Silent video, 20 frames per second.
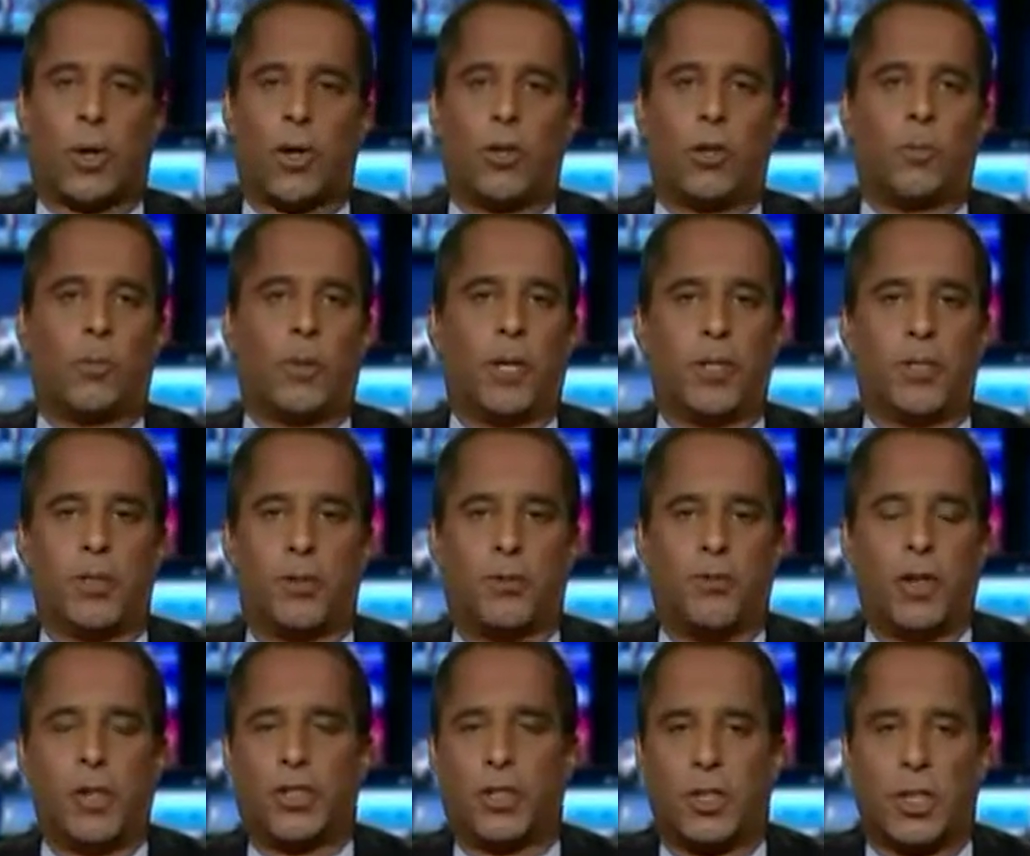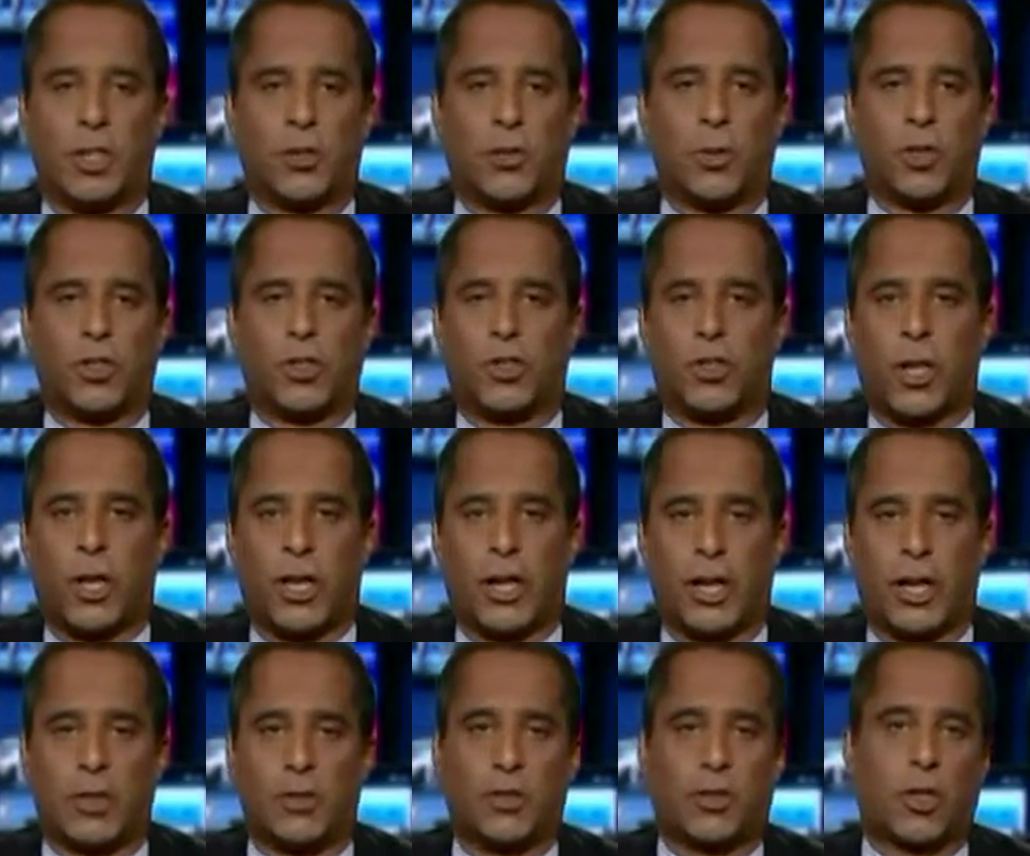whether it be a division as we're
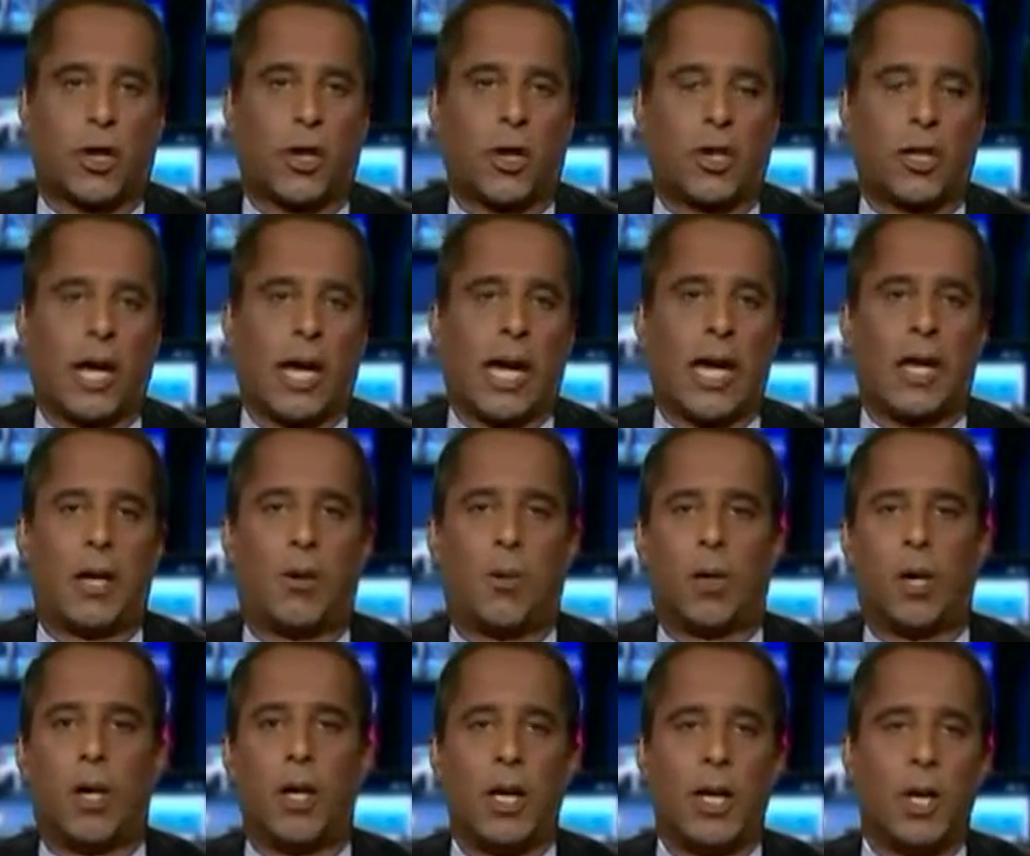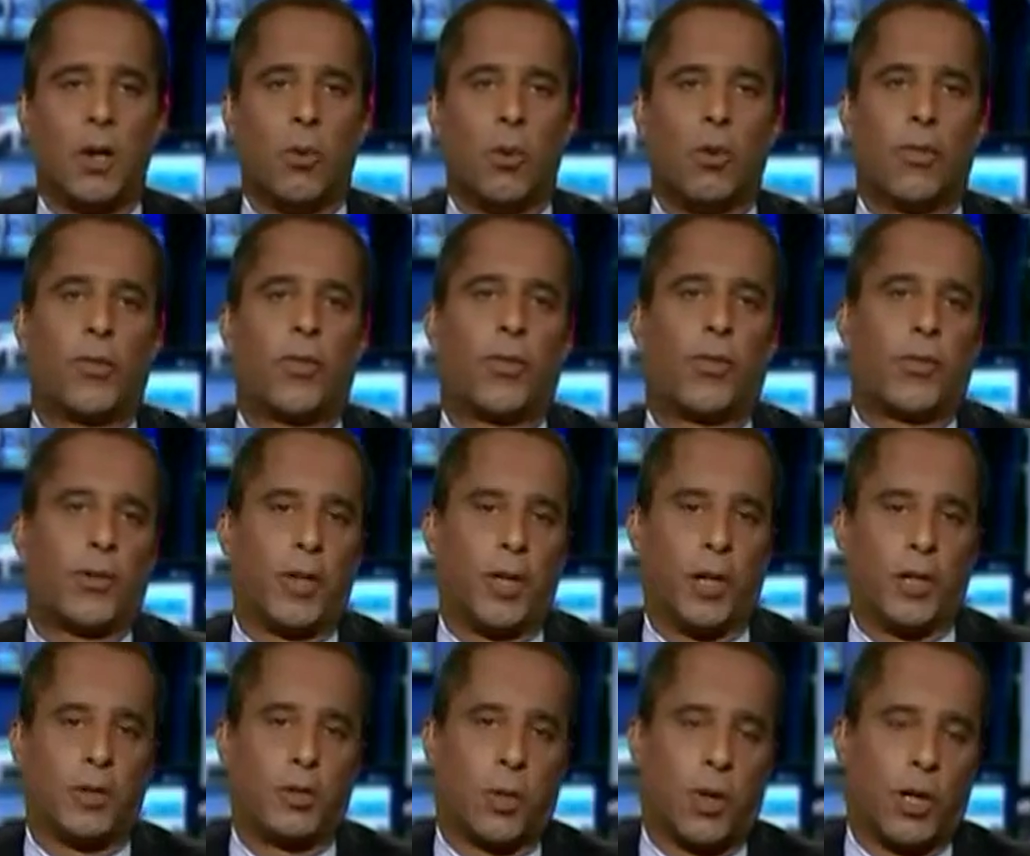seeing and saw in Iowa with
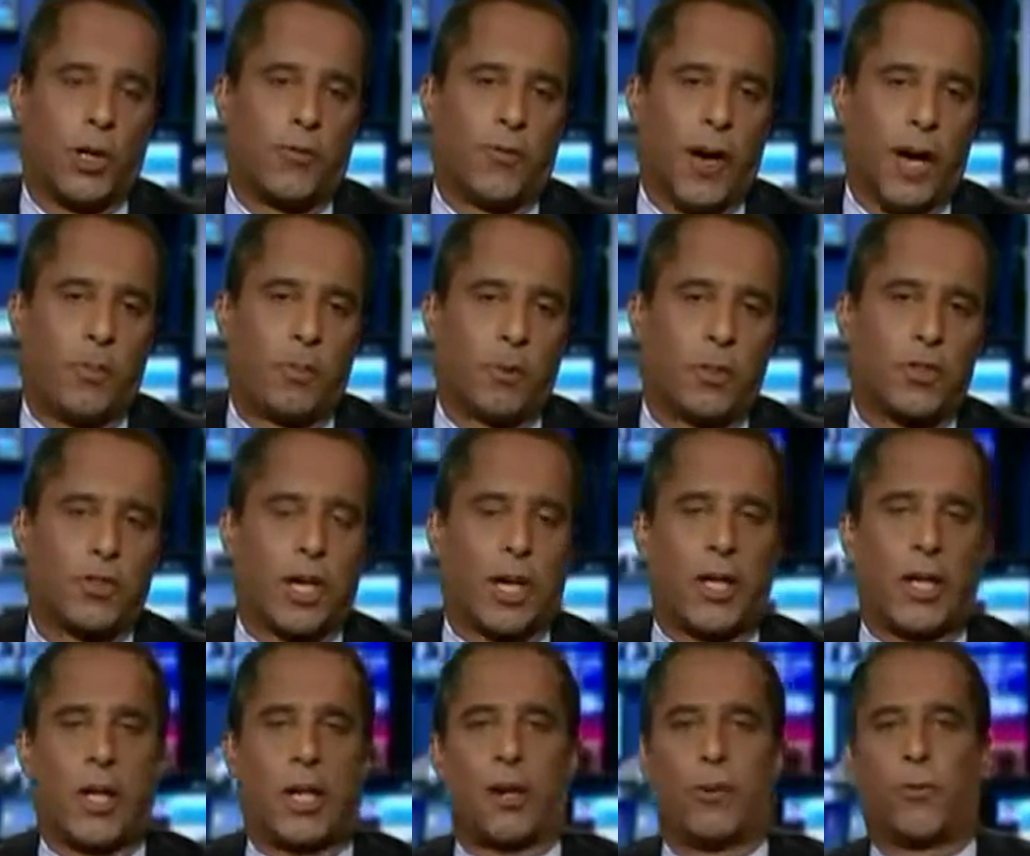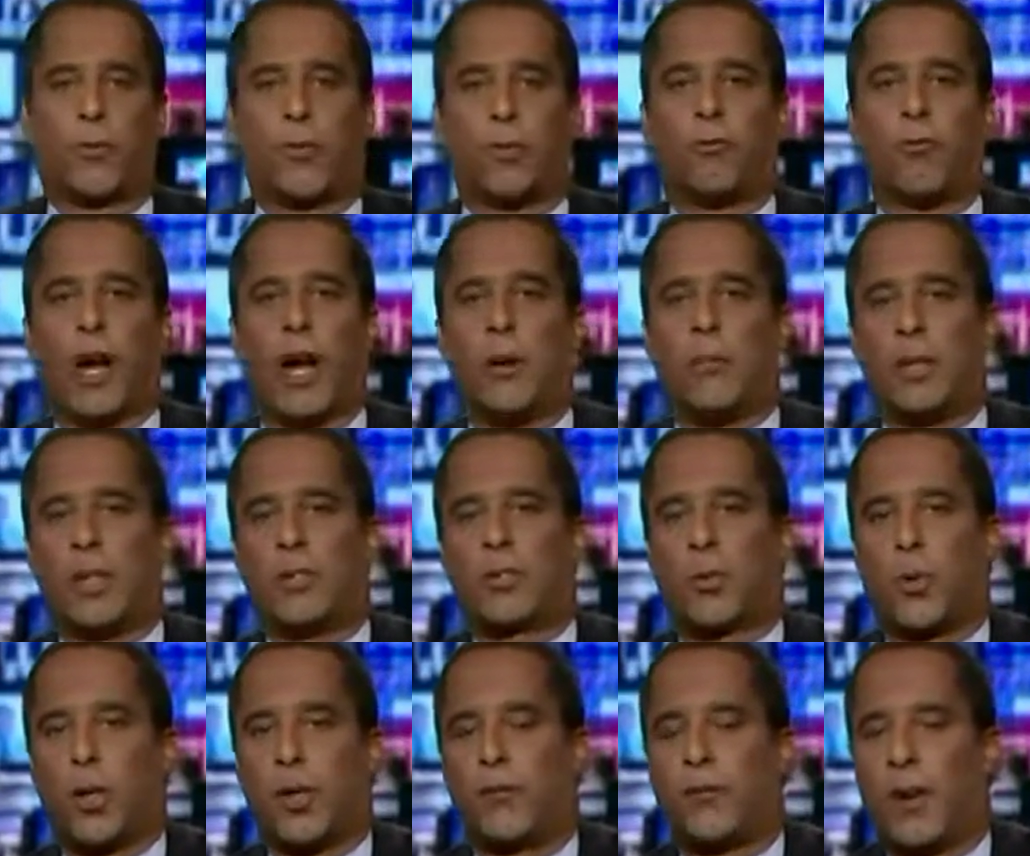25% here for Romney,
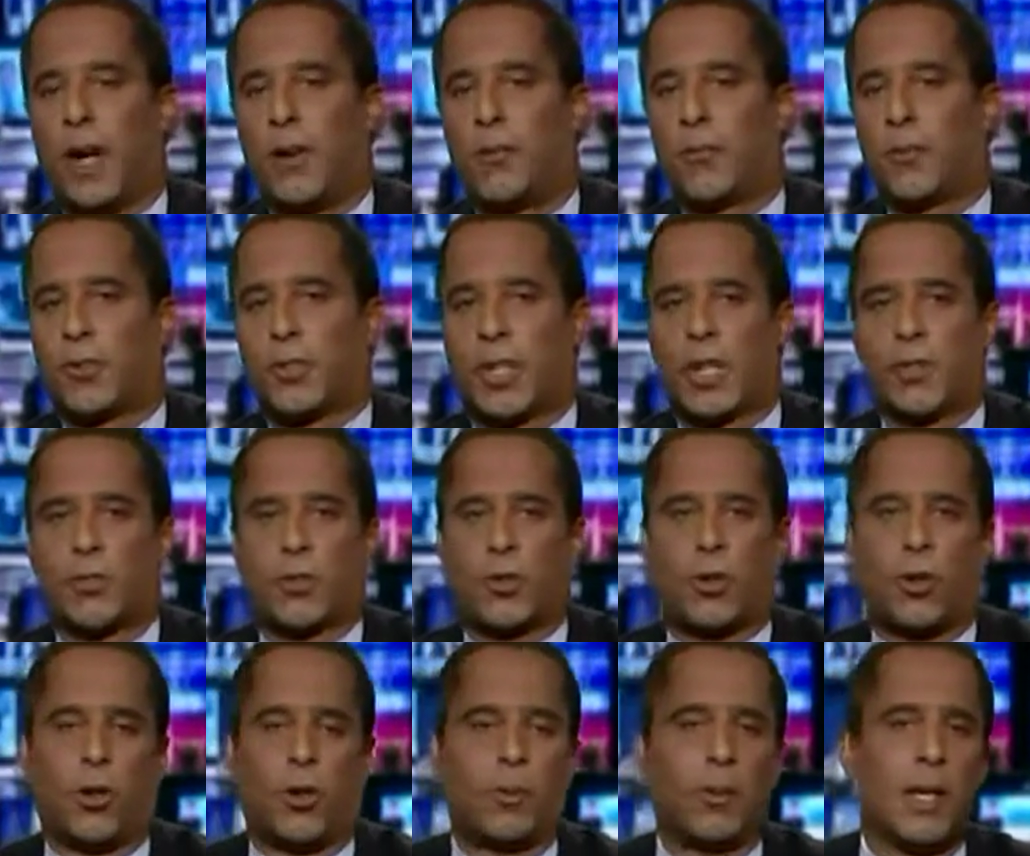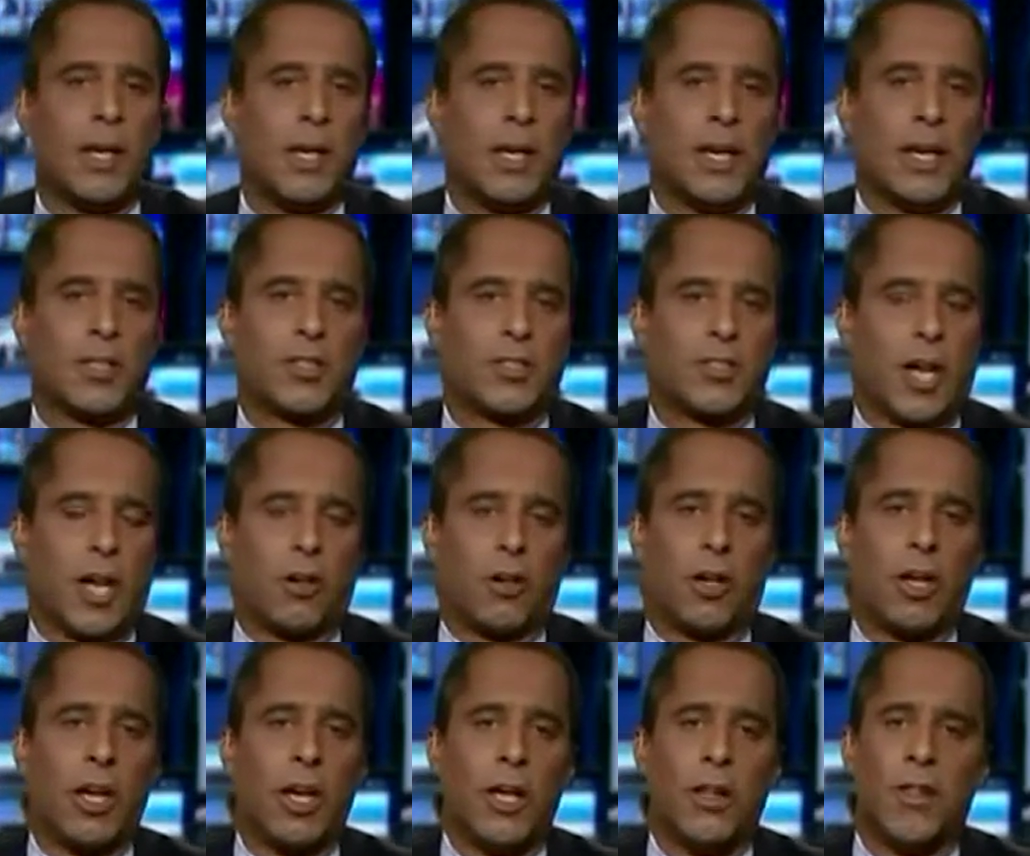25% Torm, et
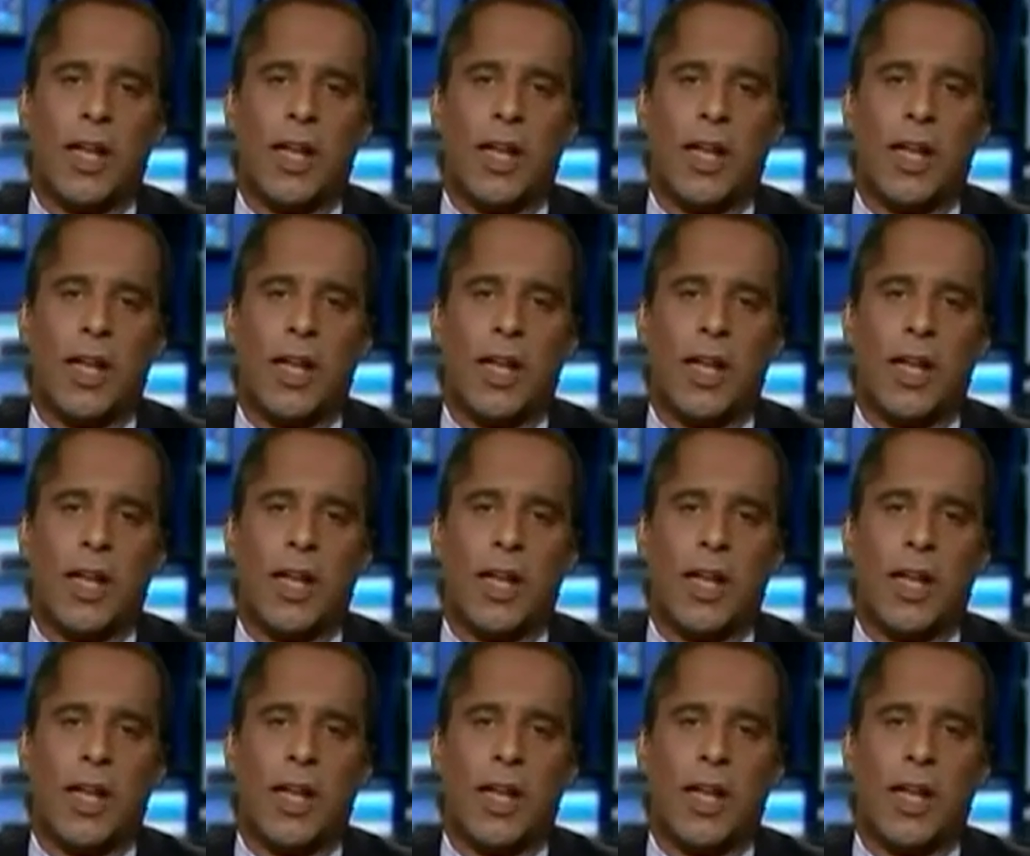cetera.